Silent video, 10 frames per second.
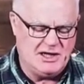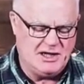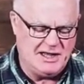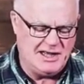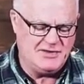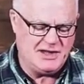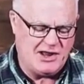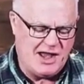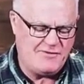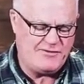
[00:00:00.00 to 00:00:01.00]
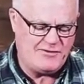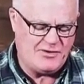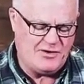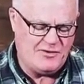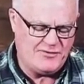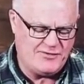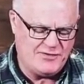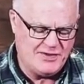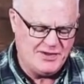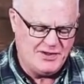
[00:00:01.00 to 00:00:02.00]
uh, in the life
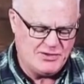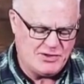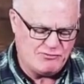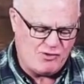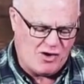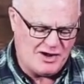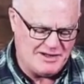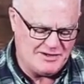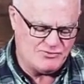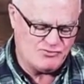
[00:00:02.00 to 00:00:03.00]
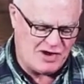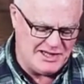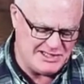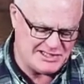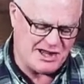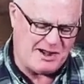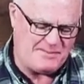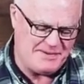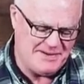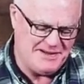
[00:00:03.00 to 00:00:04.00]
of the rock, raised
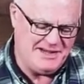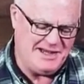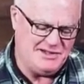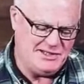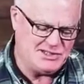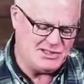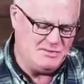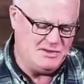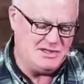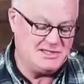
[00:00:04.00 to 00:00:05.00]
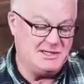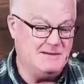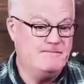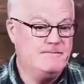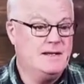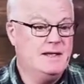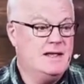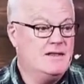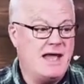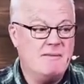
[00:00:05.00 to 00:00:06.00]
up in this community.
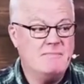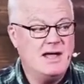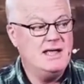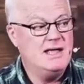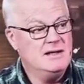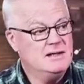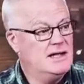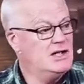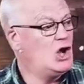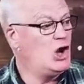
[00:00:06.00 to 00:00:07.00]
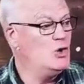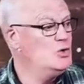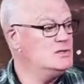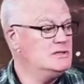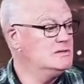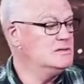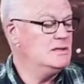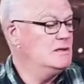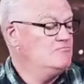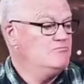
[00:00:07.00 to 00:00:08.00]
That may include,
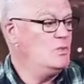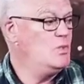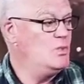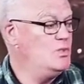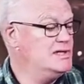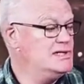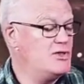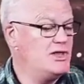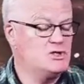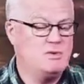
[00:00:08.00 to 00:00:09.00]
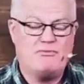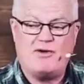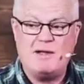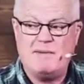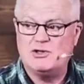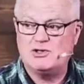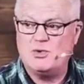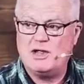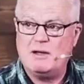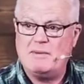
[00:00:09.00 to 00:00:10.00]
these are things we're praying about
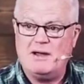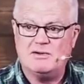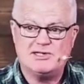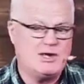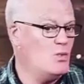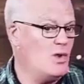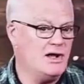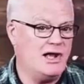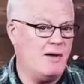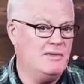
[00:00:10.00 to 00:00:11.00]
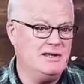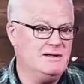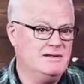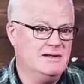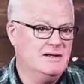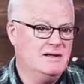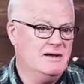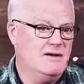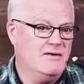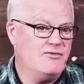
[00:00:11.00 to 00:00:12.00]
talking about, someone coming
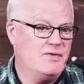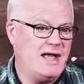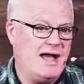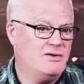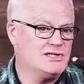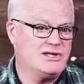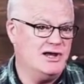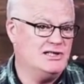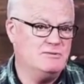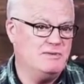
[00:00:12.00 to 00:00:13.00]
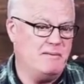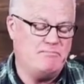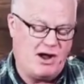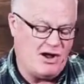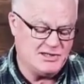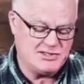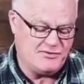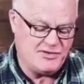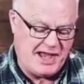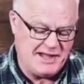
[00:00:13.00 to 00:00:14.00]
uh, from the outside to be a part
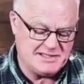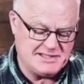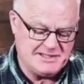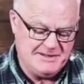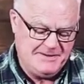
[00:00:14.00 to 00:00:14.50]
of that.